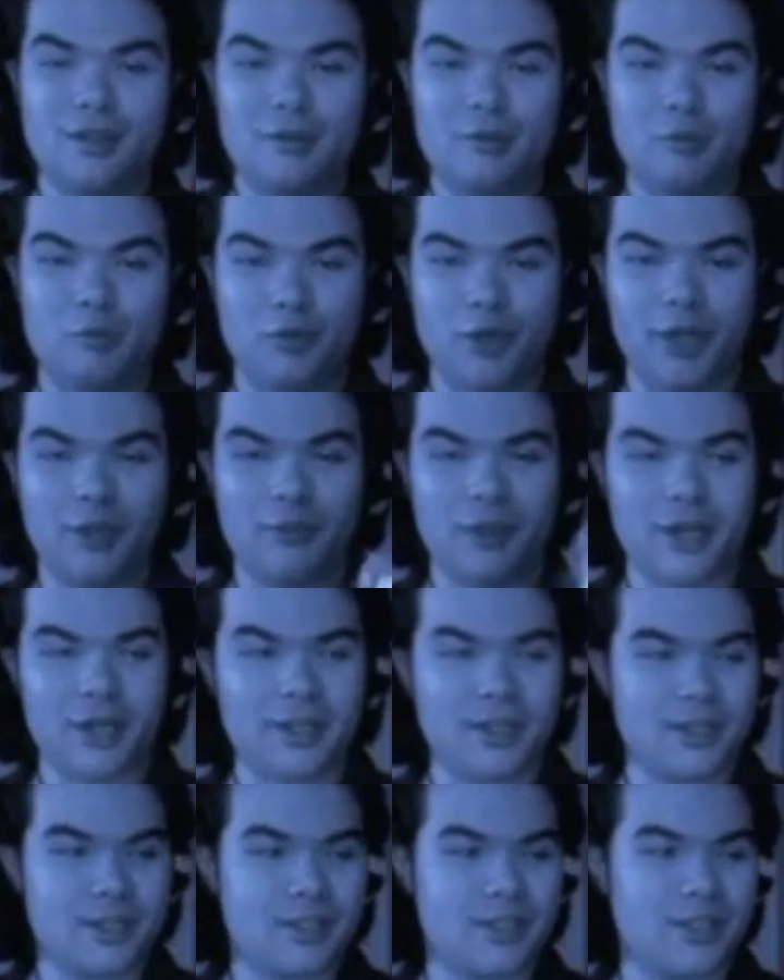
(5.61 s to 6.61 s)
Pretty
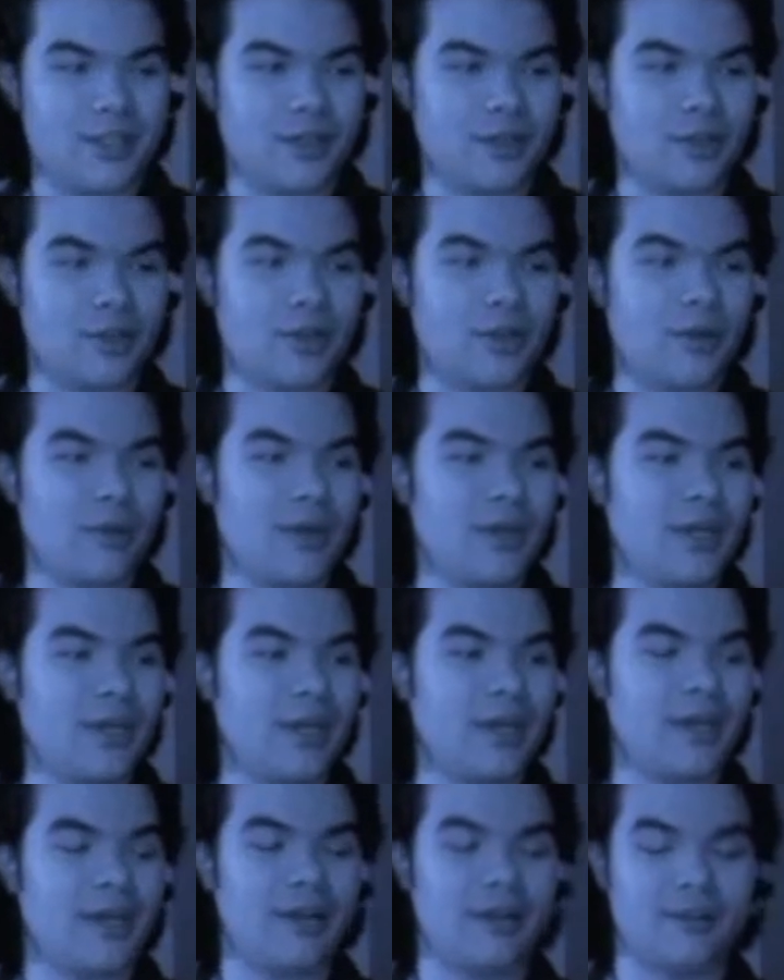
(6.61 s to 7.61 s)
Reckless, Going to
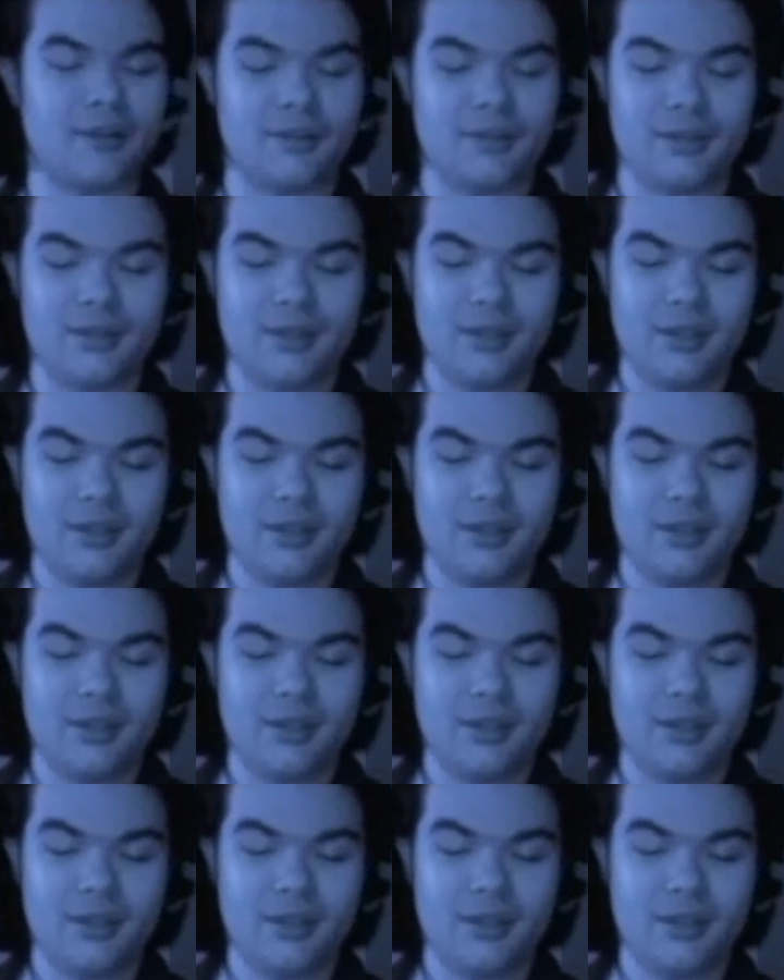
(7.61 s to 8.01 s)
Hell.